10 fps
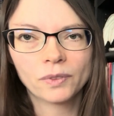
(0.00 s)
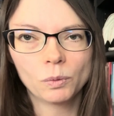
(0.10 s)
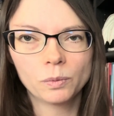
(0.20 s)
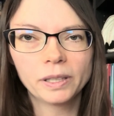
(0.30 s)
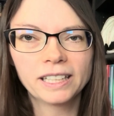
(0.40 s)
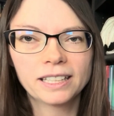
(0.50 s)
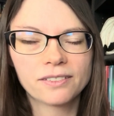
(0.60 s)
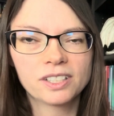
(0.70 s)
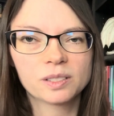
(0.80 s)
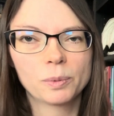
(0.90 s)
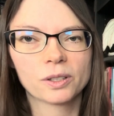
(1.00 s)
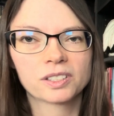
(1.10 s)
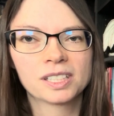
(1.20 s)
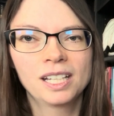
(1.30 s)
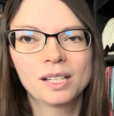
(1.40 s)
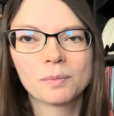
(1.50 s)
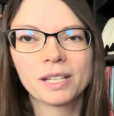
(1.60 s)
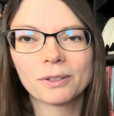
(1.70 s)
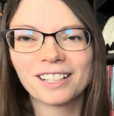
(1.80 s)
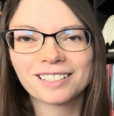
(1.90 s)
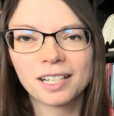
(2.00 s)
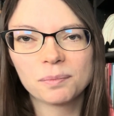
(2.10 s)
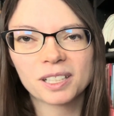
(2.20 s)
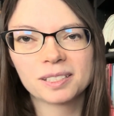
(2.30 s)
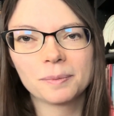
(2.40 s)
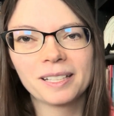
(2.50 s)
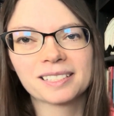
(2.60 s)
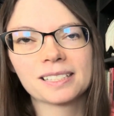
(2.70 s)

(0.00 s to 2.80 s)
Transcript: really love these books. They were like 10 bucks a piece.